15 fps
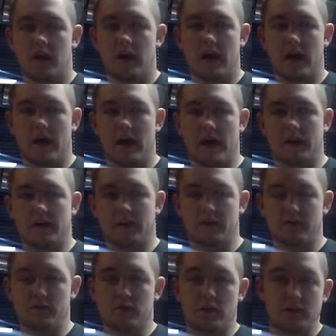and give
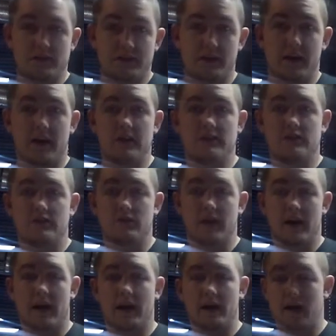you RCAs to
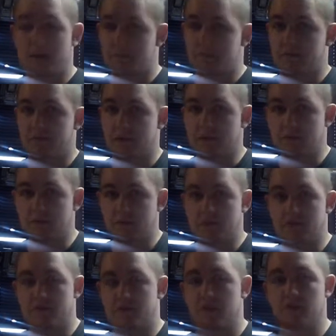add amplifiers to
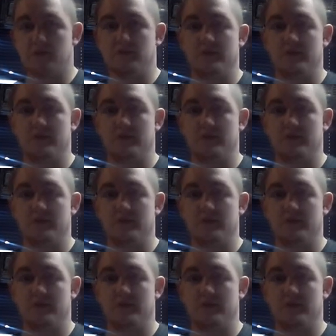your stock